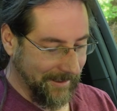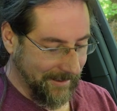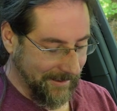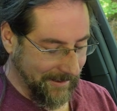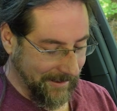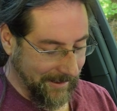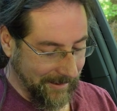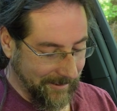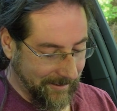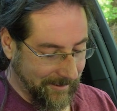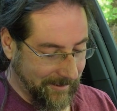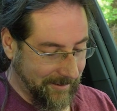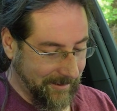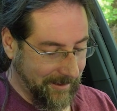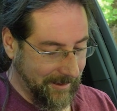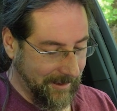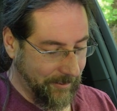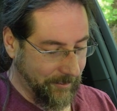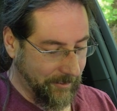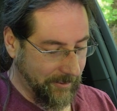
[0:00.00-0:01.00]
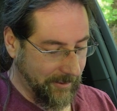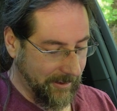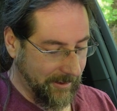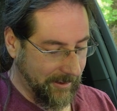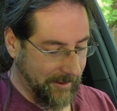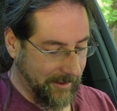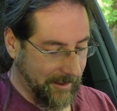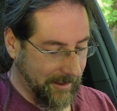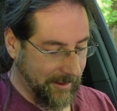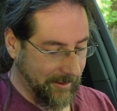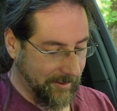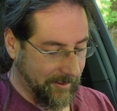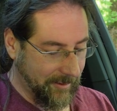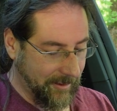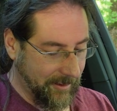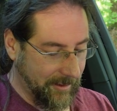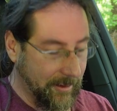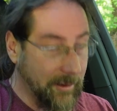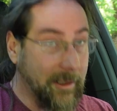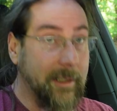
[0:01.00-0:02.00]
Let's see what it does,
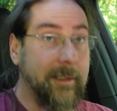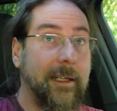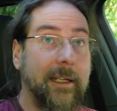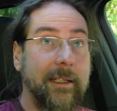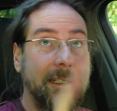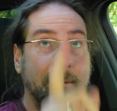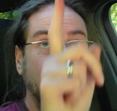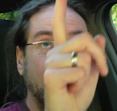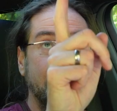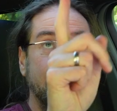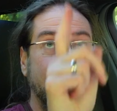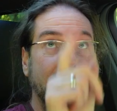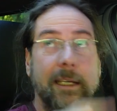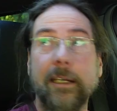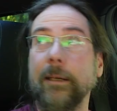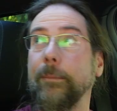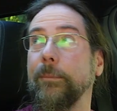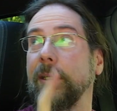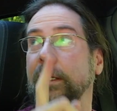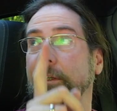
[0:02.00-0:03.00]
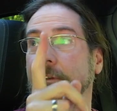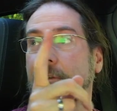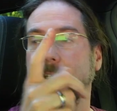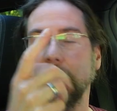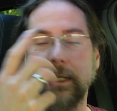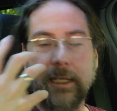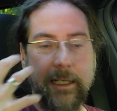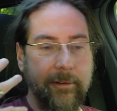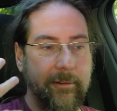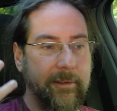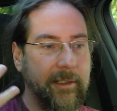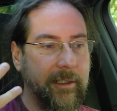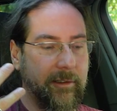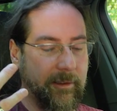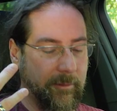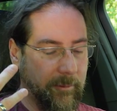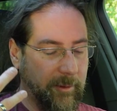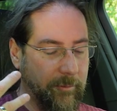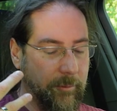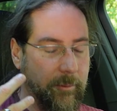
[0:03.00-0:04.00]
and then it will take a picture here. And
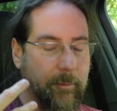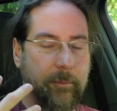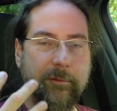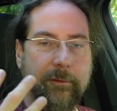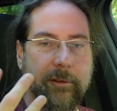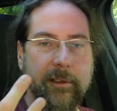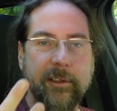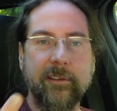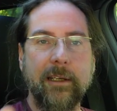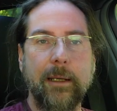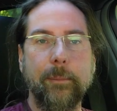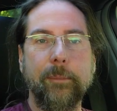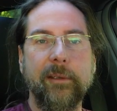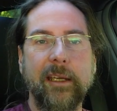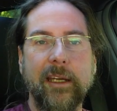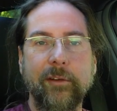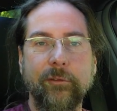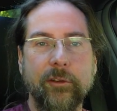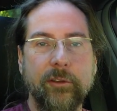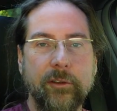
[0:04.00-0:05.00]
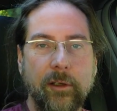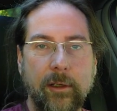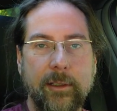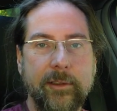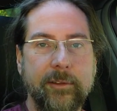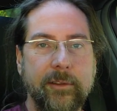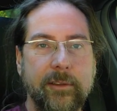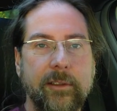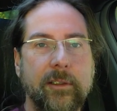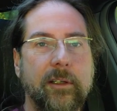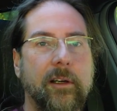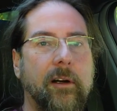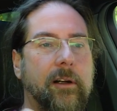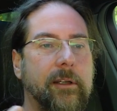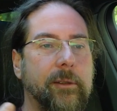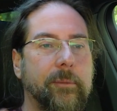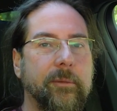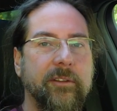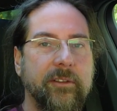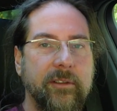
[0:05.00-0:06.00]
then, for example, you have your dogs in the car,
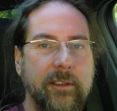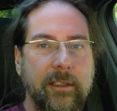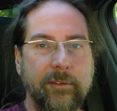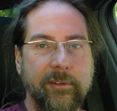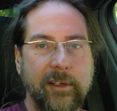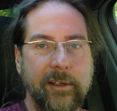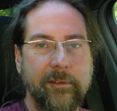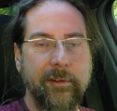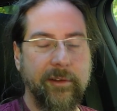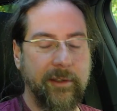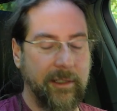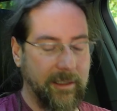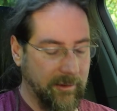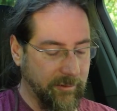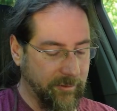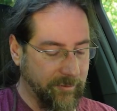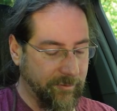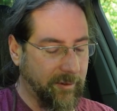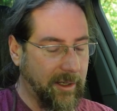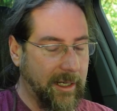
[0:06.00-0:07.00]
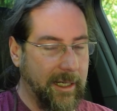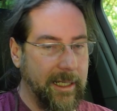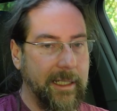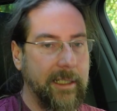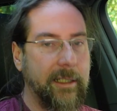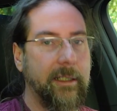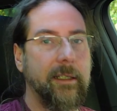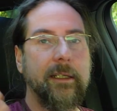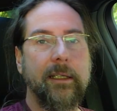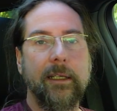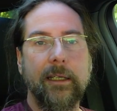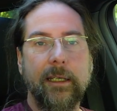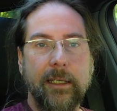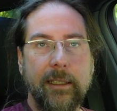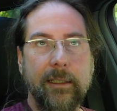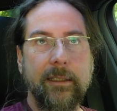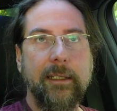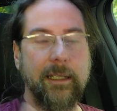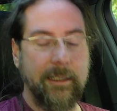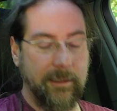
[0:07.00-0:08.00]
you want to see if everything is fine.
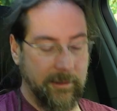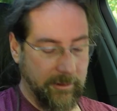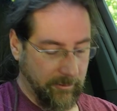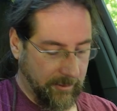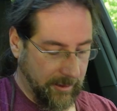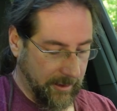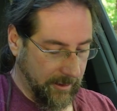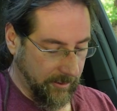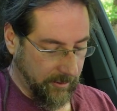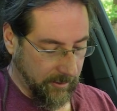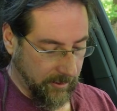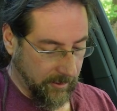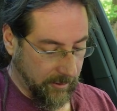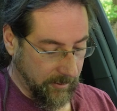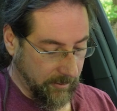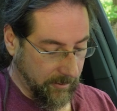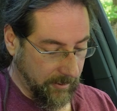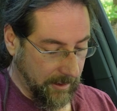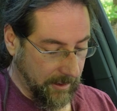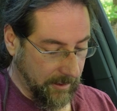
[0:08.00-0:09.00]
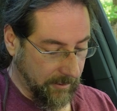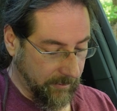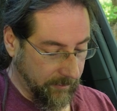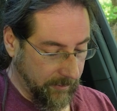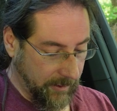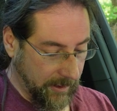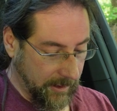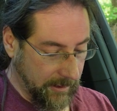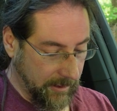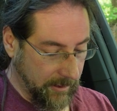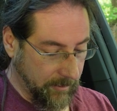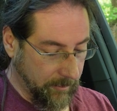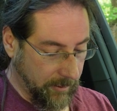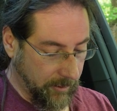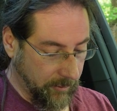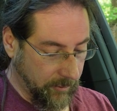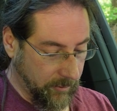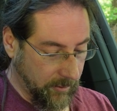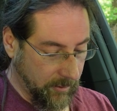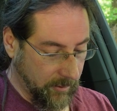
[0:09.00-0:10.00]
Then you can do that. Vehicle in
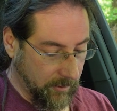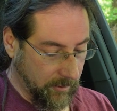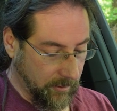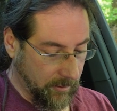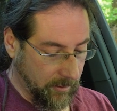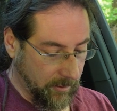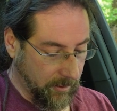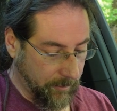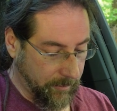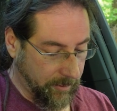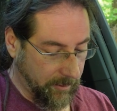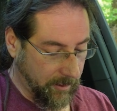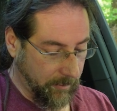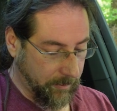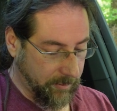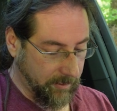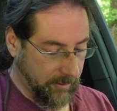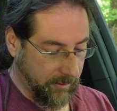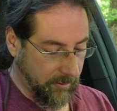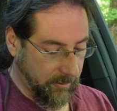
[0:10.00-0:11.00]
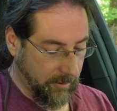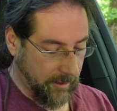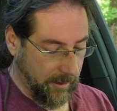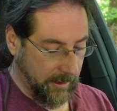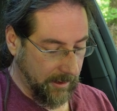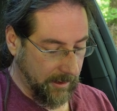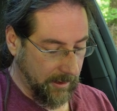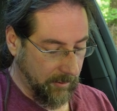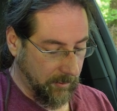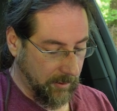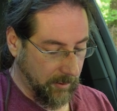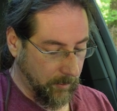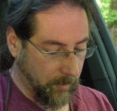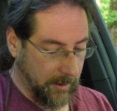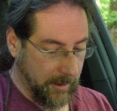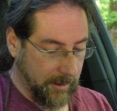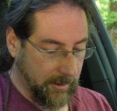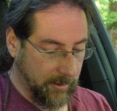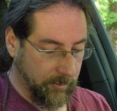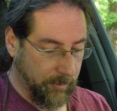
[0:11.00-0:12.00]
motion on a park. Please try again when a
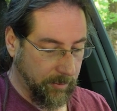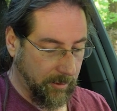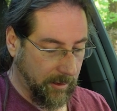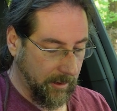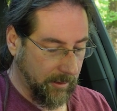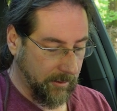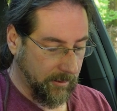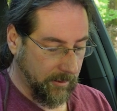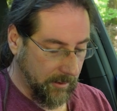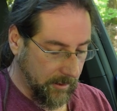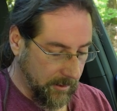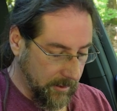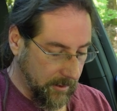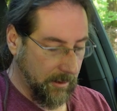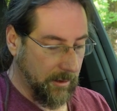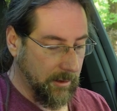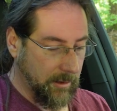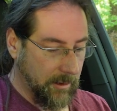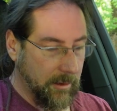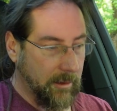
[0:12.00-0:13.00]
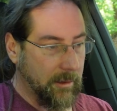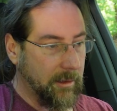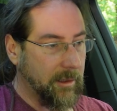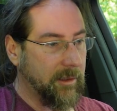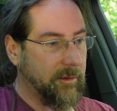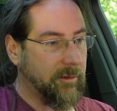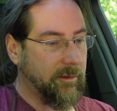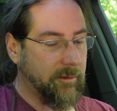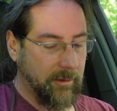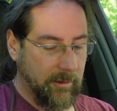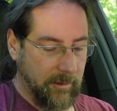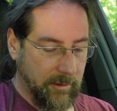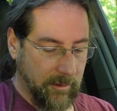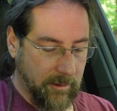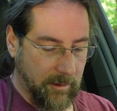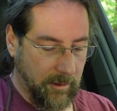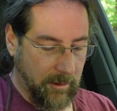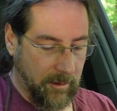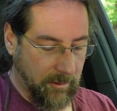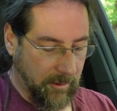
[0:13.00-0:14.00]
vehicle is parked. Let's turn the
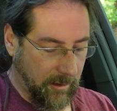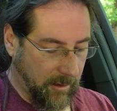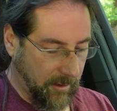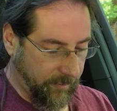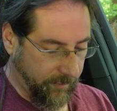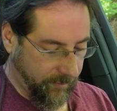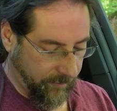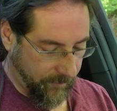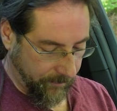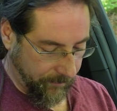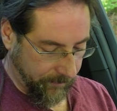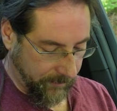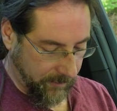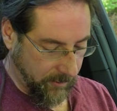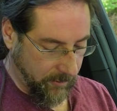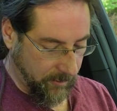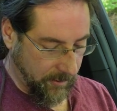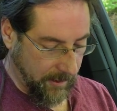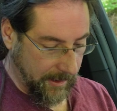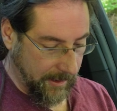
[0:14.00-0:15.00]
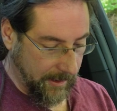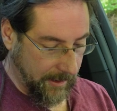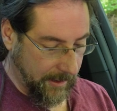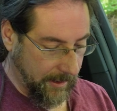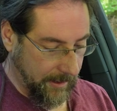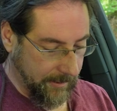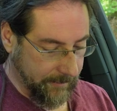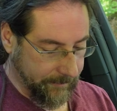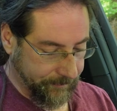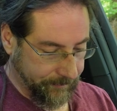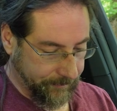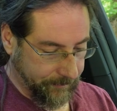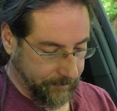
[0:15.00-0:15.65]
car off. Try it again.